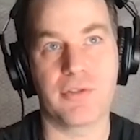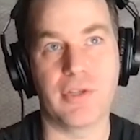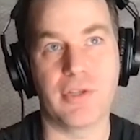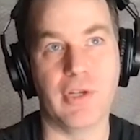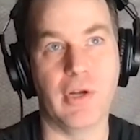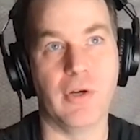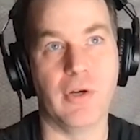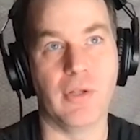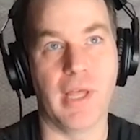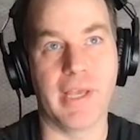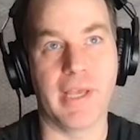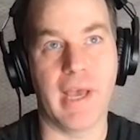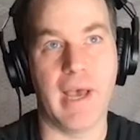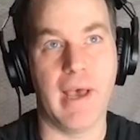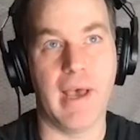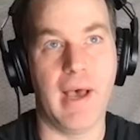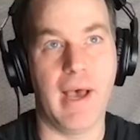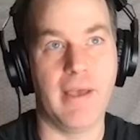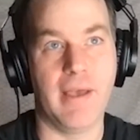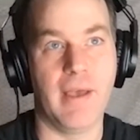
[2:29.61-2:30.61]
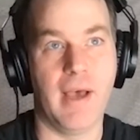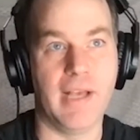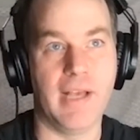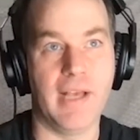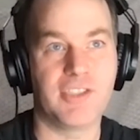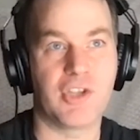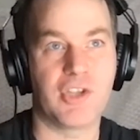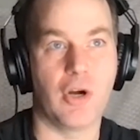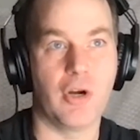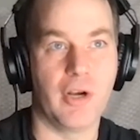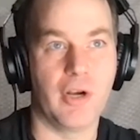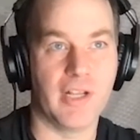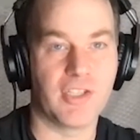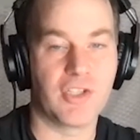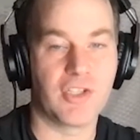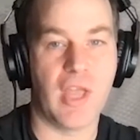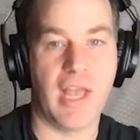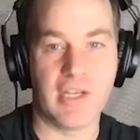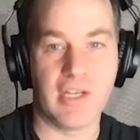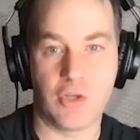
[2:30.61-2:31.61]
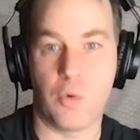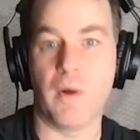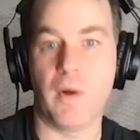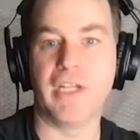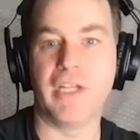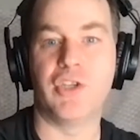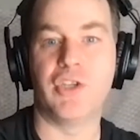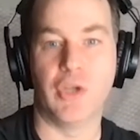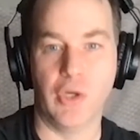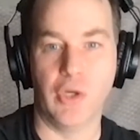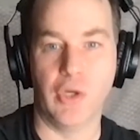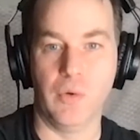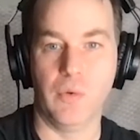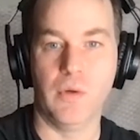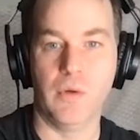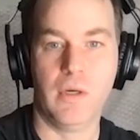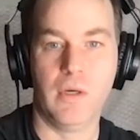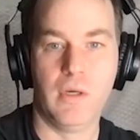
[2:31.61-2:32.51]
You know, like I, I started at, 22